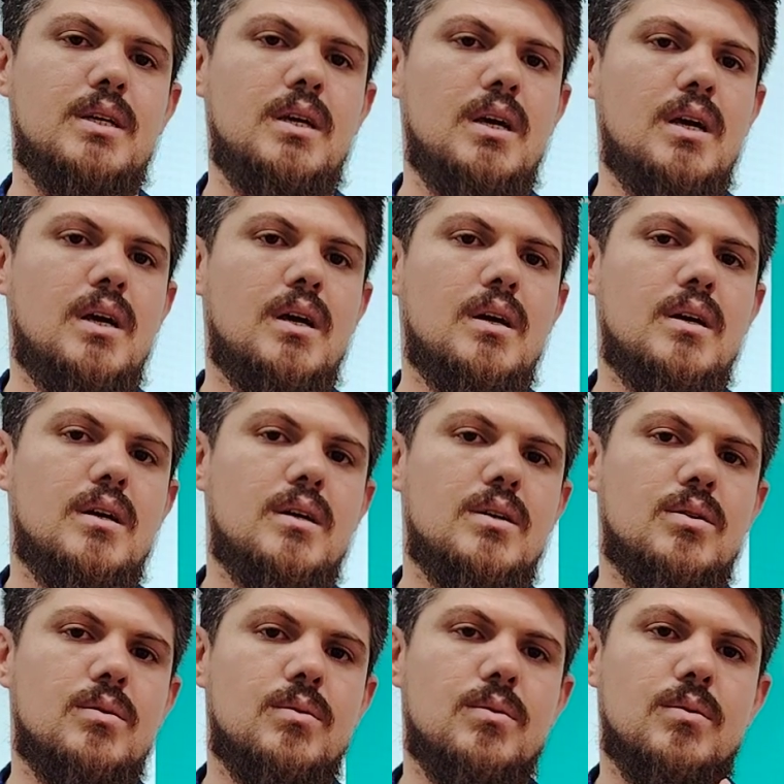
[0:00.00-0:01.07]
body?
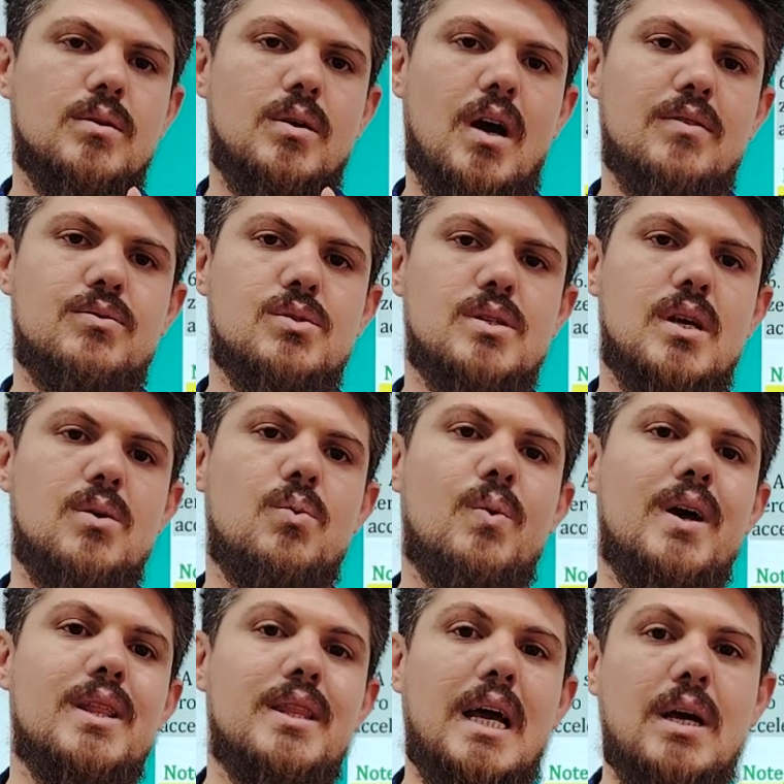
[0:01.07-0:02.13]
You have to say
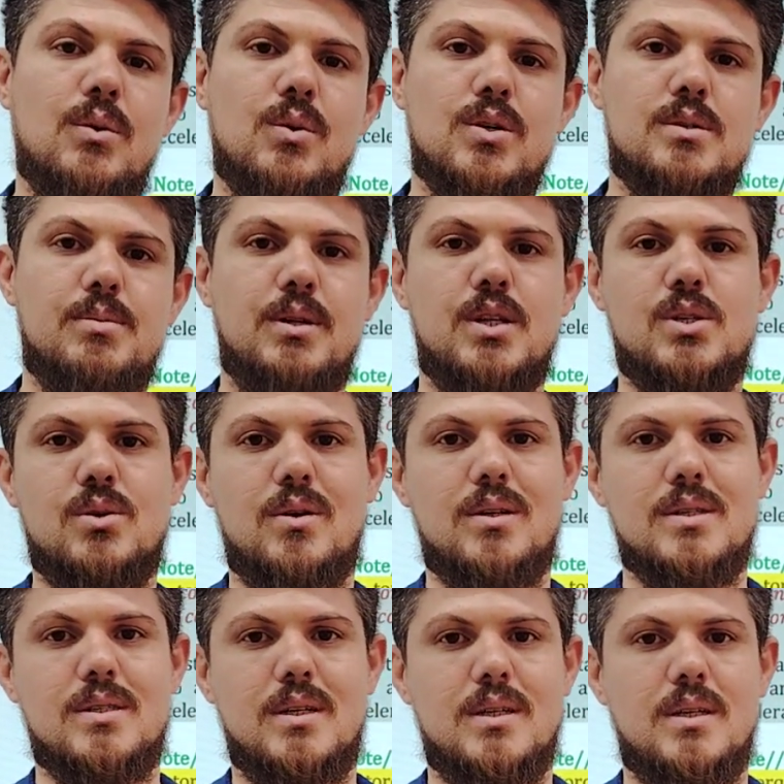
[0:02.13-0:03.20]
when the angular speed is
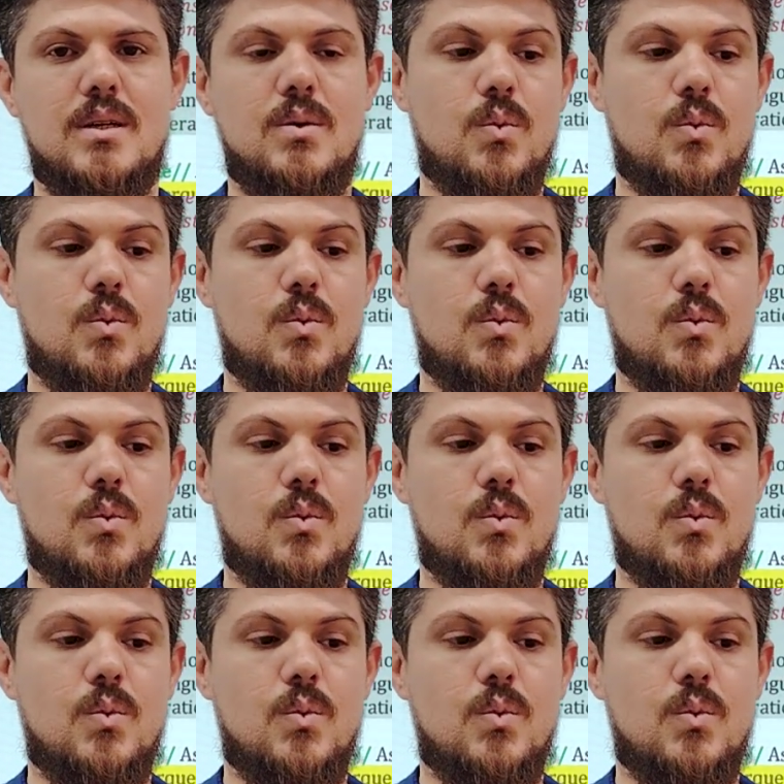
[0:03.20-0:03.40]
constant.